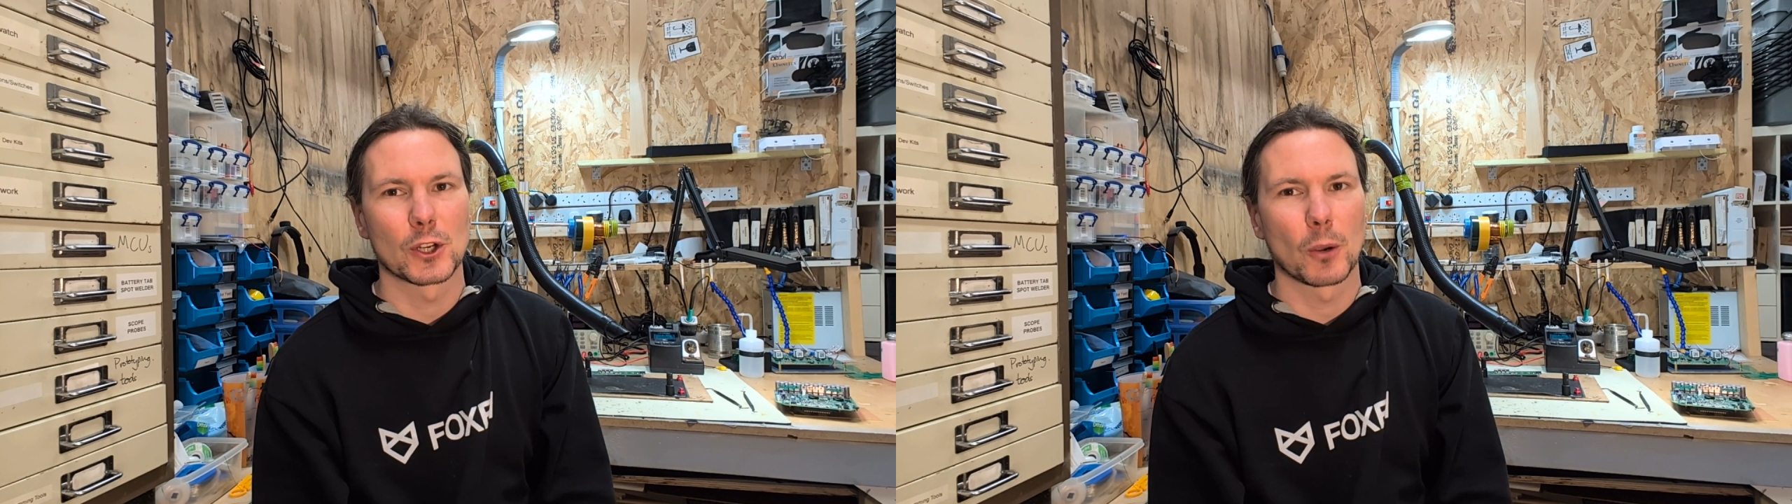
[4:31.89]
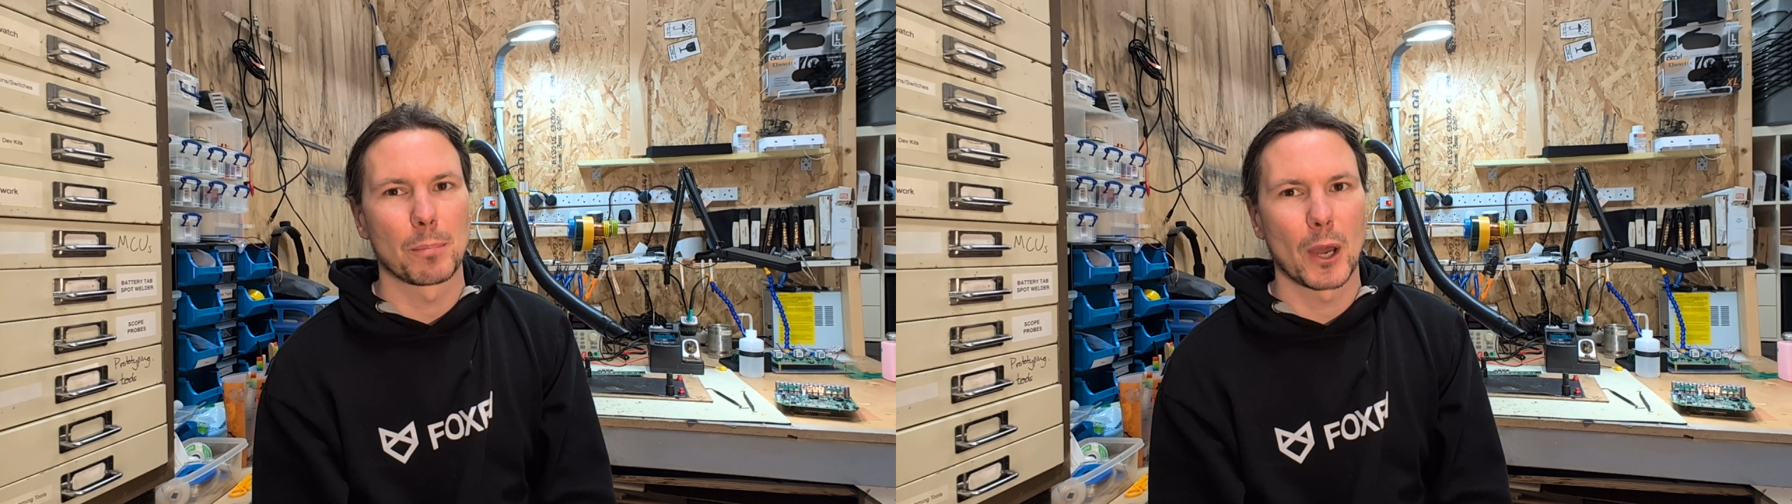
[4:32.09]

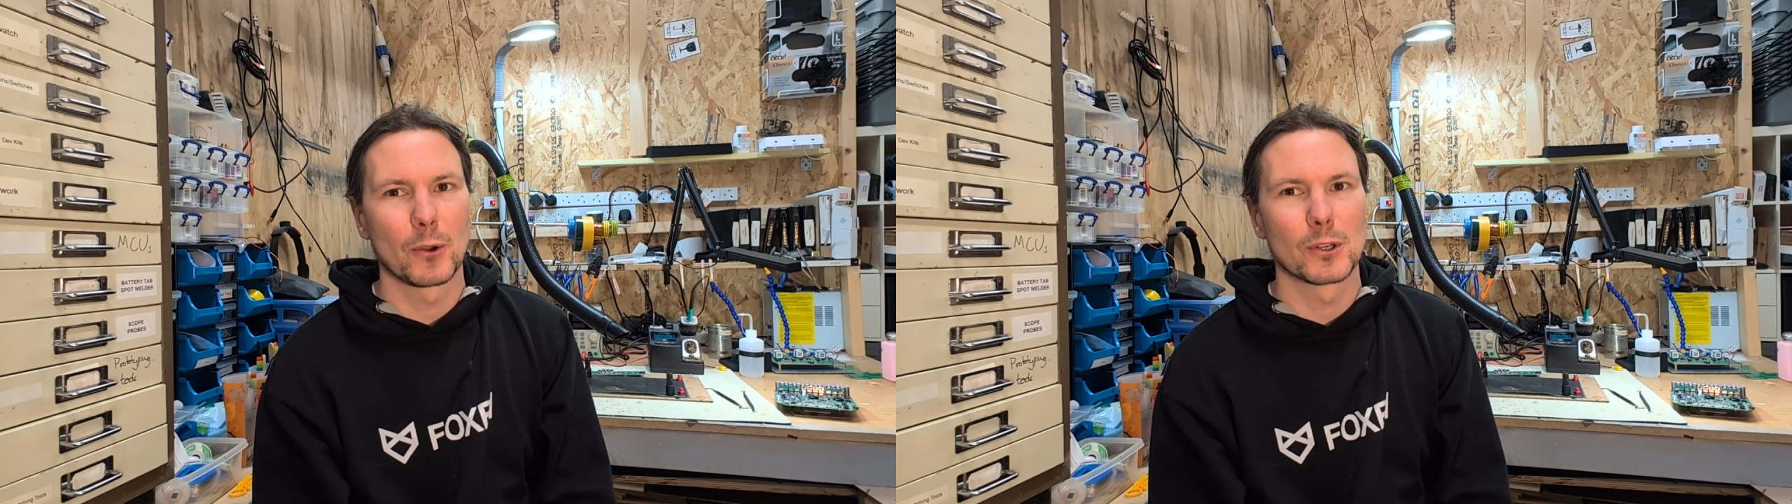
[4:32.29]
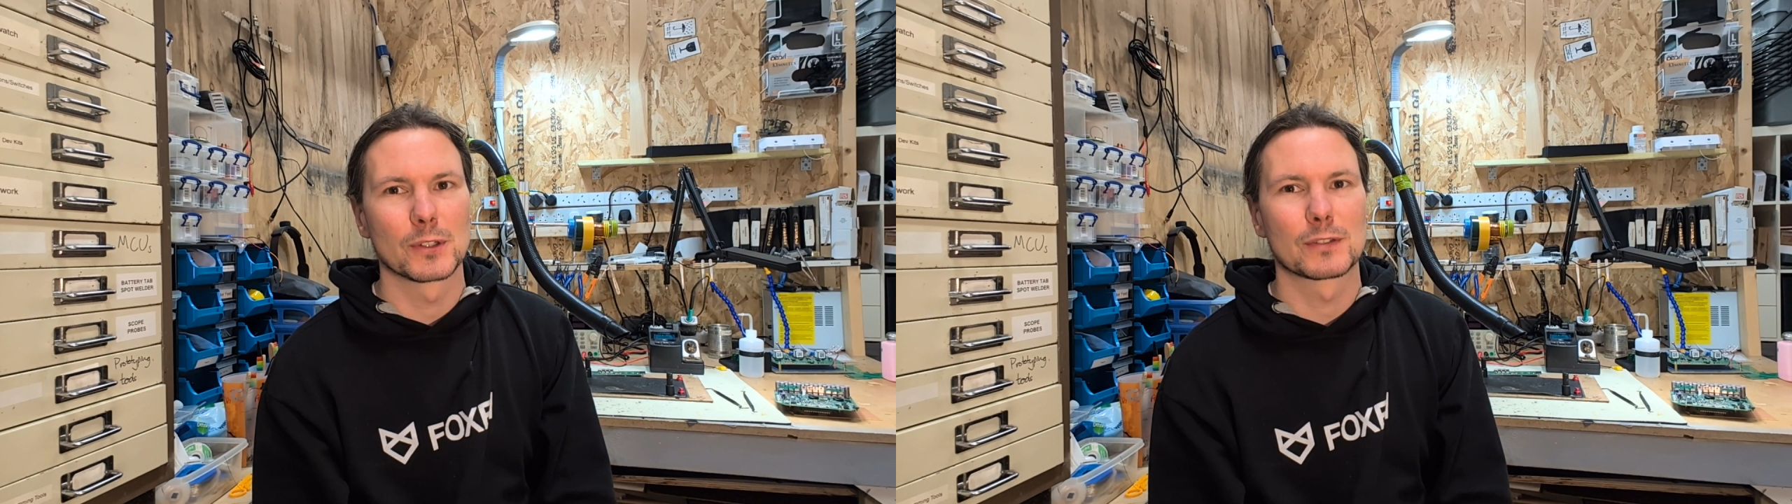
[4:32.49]

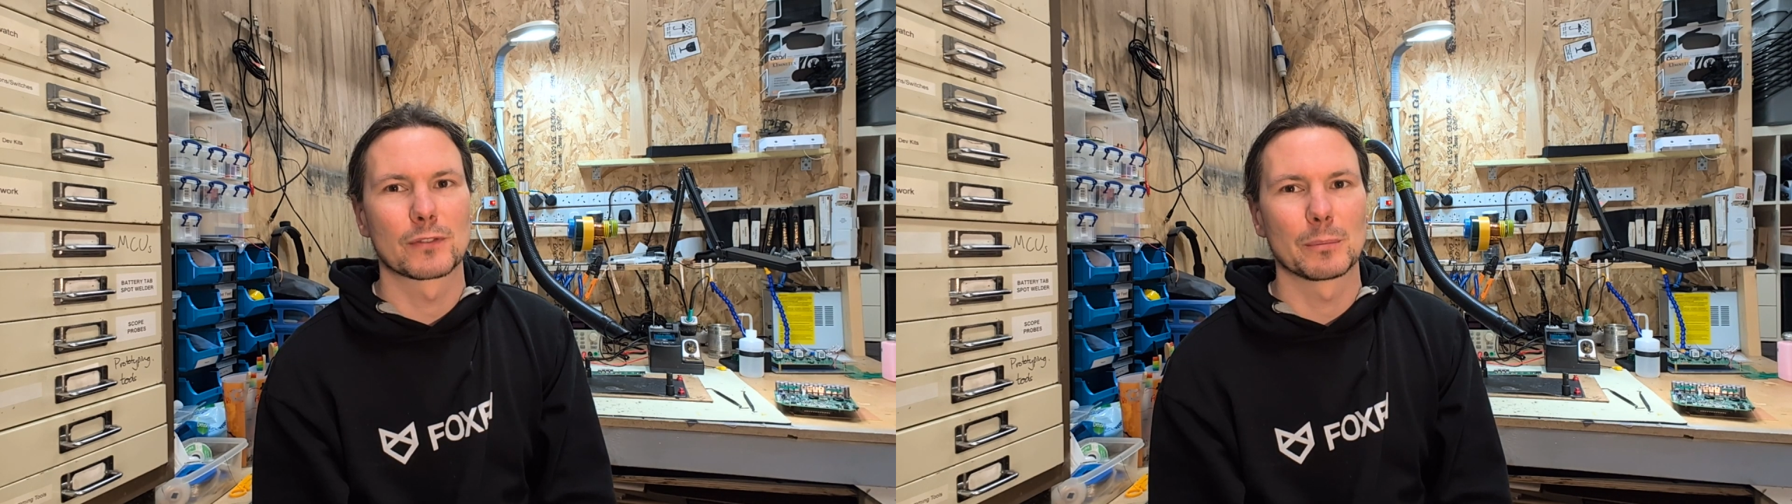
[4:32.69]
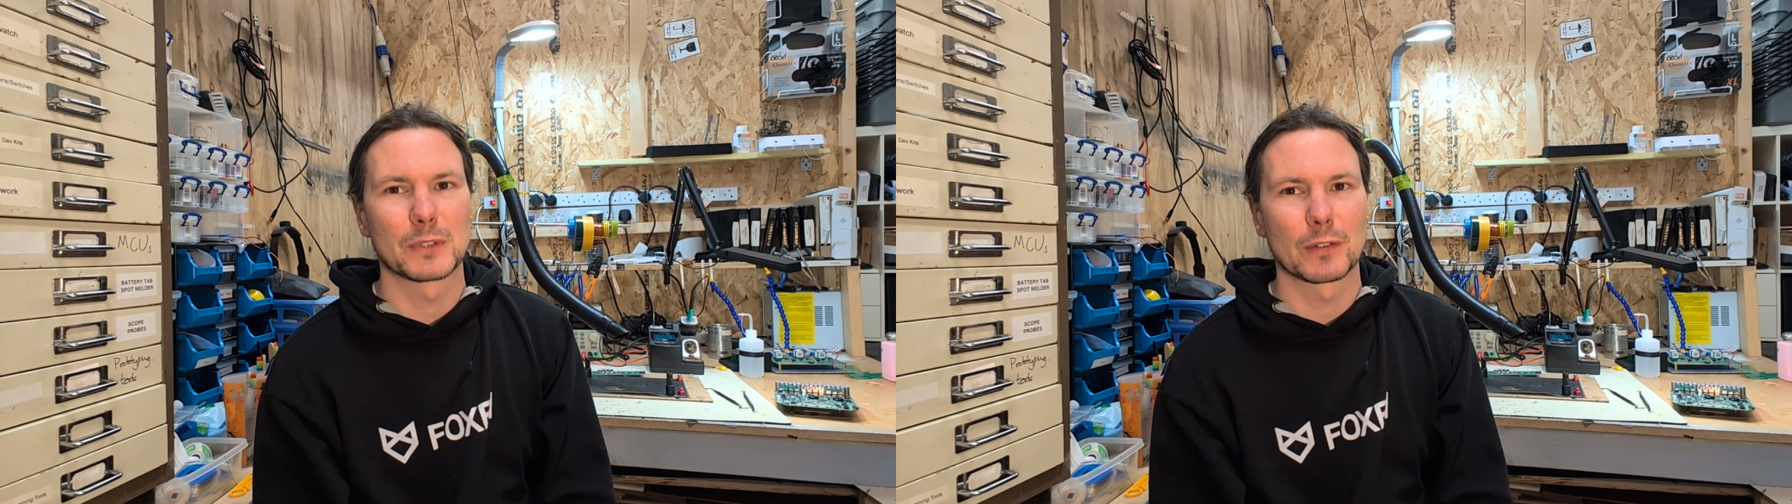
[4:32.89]
components
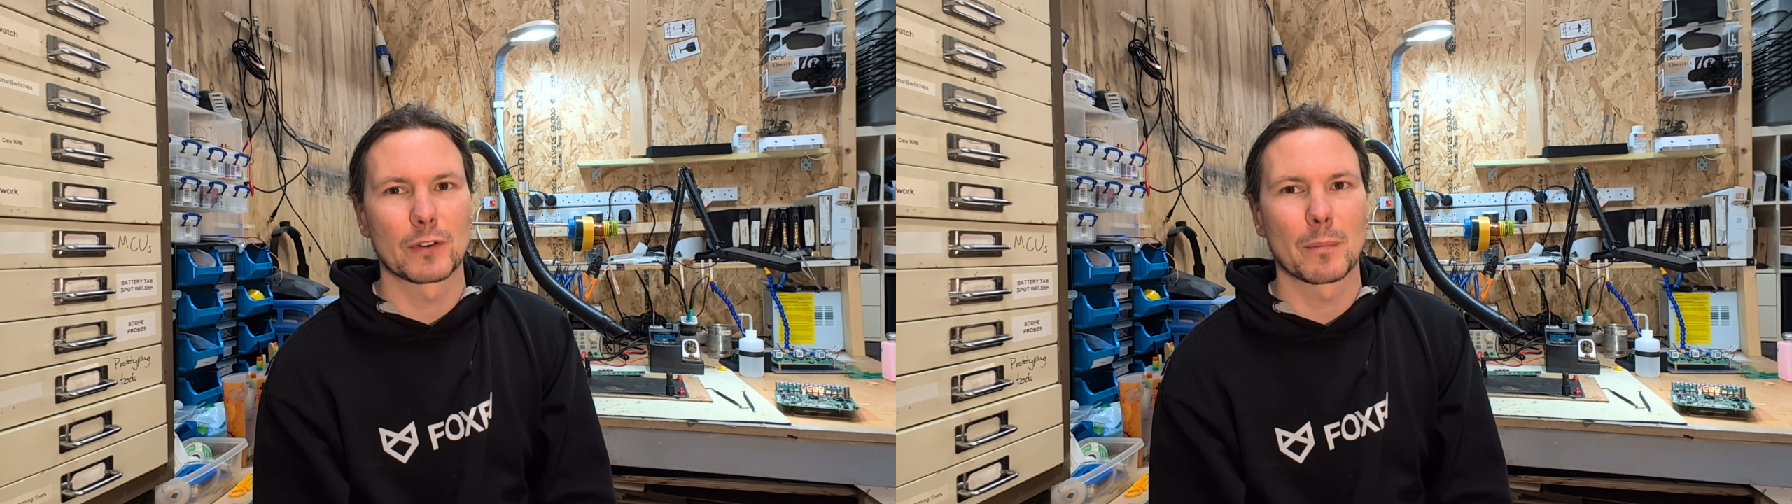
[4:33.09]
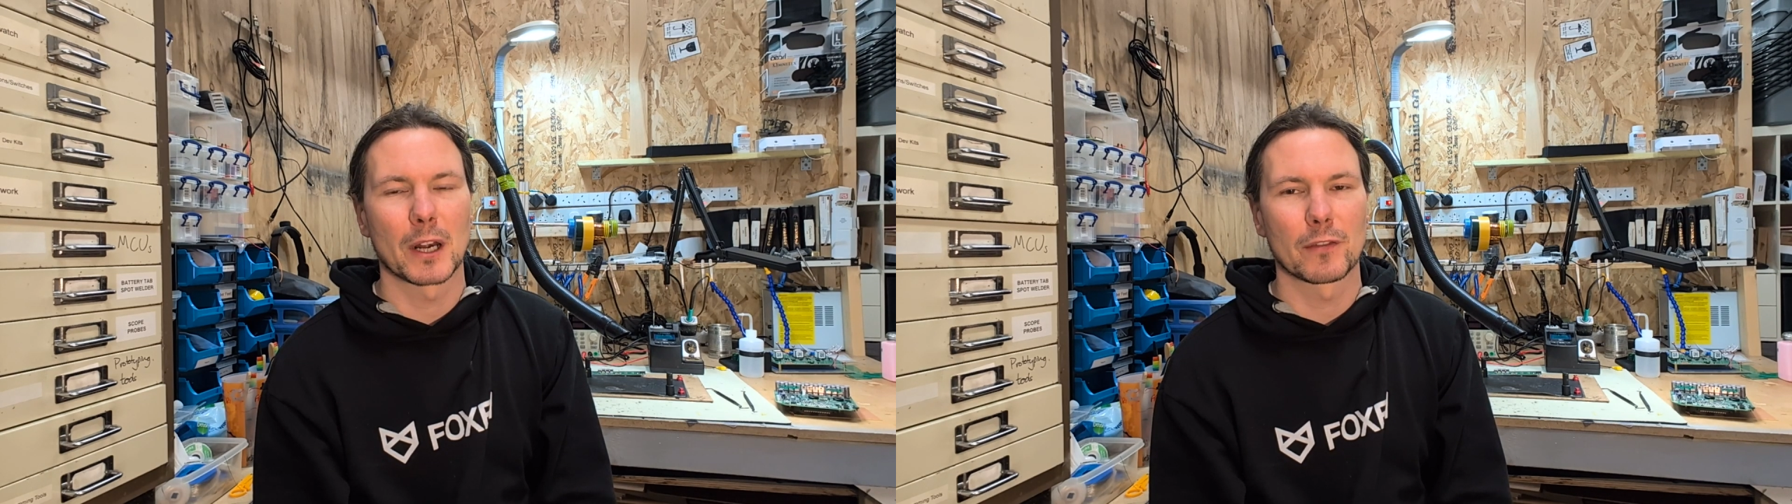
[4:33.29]
from
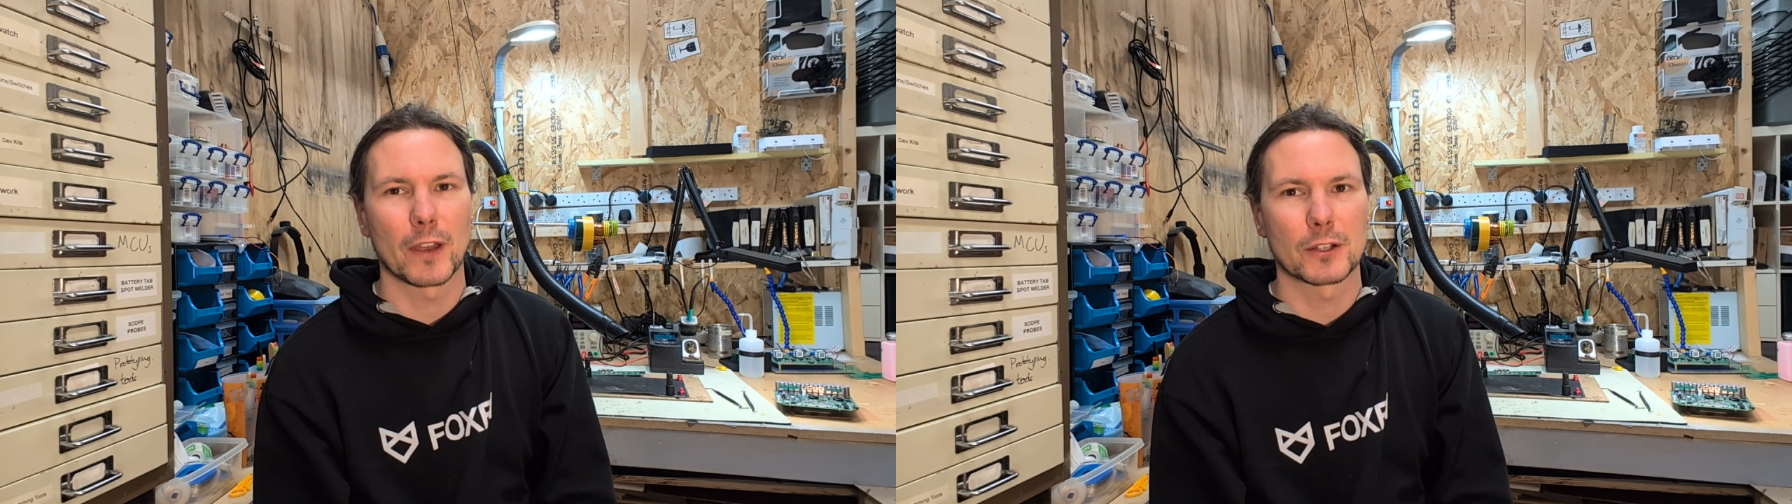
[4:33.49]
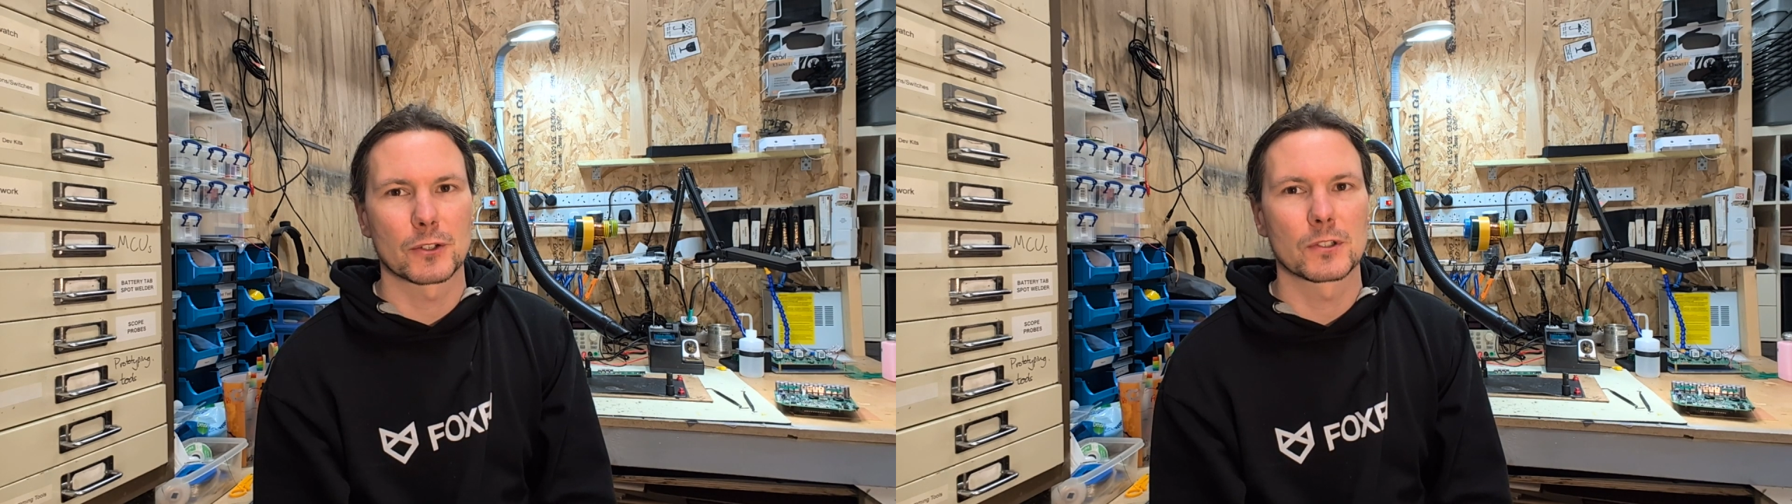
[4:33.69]
different
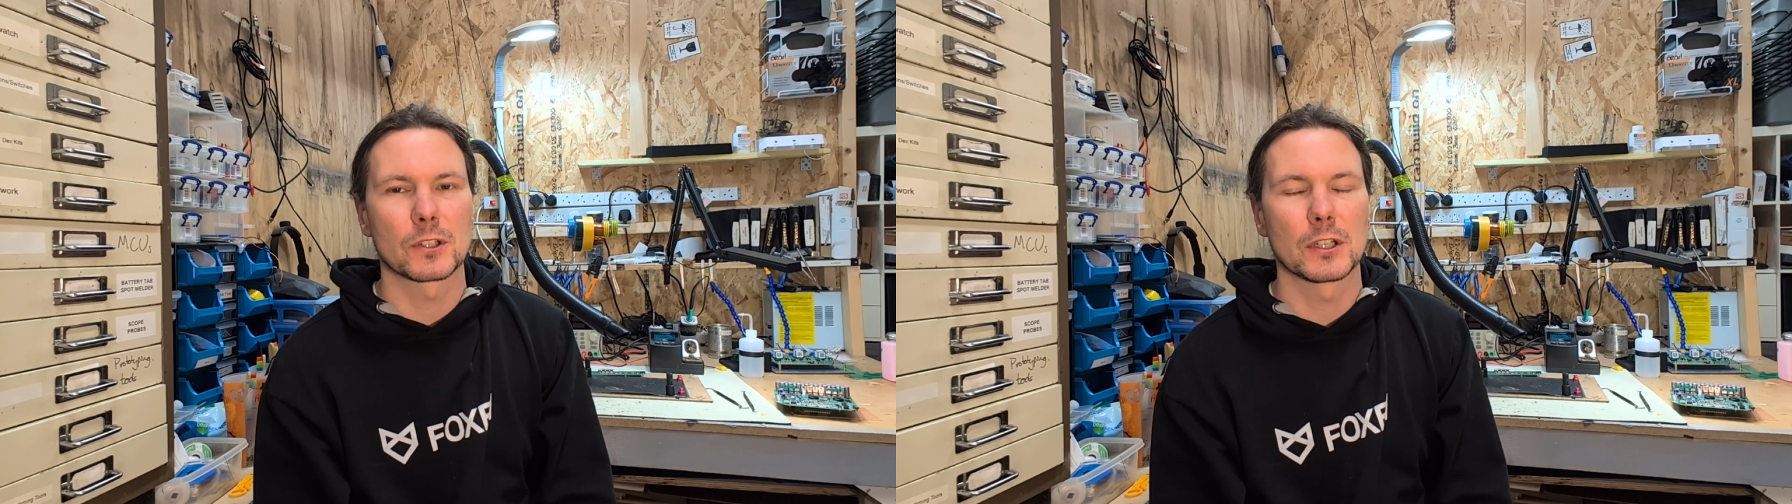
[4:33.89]
manufacturers,